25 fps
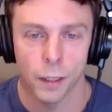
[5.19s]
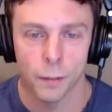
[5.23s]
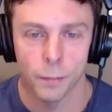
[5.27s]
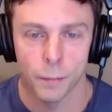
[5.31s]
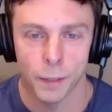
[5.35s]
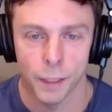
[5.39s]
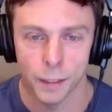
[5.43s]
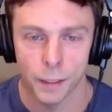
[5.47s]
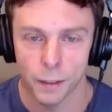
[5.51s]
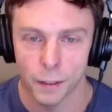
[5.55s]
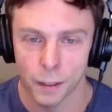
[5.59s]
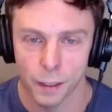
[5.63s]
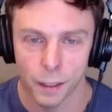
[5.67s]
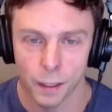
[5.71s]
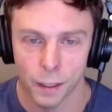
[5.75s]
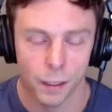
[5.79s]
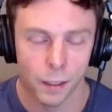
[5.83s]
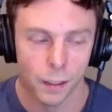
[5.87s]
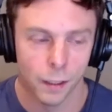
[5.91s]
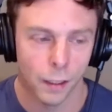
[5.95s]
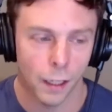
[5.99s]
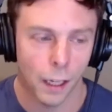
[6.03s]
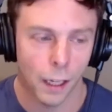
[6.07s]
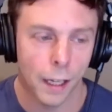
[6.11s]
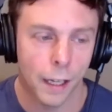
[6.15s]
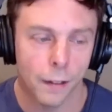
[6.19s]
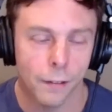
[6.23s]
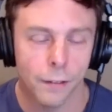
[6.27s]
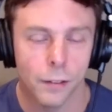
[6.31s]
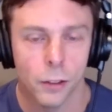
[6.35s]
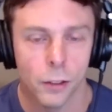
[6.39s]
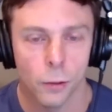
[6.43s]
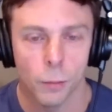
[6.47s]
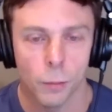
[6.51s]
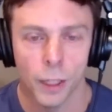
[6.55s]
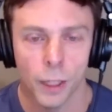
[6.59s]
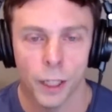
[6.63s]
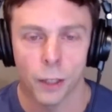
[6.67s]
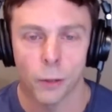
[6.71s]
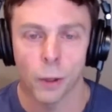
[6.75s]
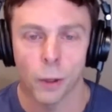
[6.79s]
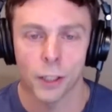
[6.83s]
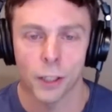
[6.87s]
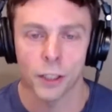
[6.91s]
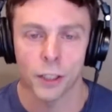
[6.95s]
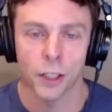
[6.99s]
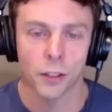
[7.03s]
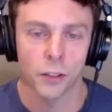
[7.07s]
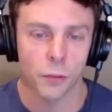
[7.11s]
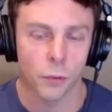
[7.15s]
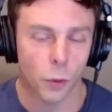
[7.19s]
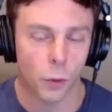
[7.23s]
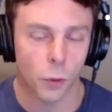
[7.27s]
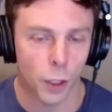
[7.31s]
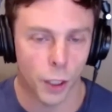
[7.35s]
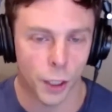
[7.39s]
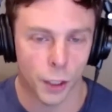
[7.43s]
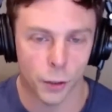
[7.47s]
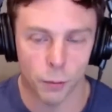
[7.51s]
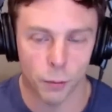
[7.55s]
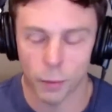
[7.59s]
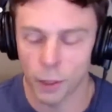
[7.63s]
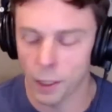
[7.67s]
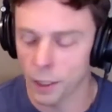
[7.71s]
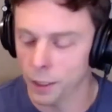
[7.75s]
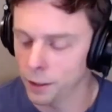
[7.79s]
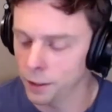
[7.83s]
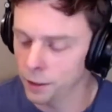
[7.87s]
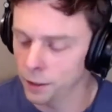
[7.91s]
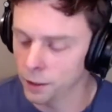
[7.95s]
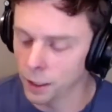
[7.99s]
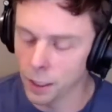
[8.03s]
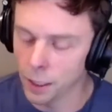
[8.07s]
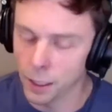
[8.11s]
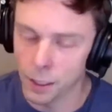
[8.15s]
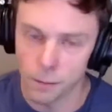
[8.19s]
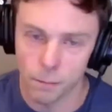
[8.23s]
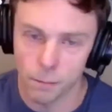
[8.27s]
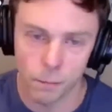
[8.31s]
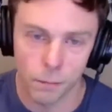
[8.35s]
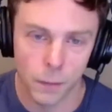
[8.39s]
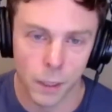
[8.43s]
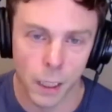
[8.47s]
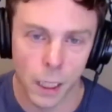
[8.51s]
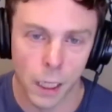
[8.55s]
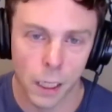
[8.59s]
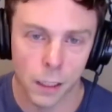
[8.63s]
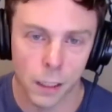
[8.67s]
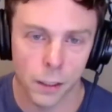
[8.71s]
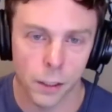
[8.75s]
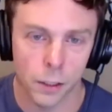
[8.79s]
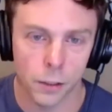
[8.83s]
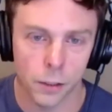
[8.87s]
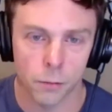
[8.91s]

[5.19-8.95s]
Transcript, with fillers: I mean, I have so many questions for you, but um, just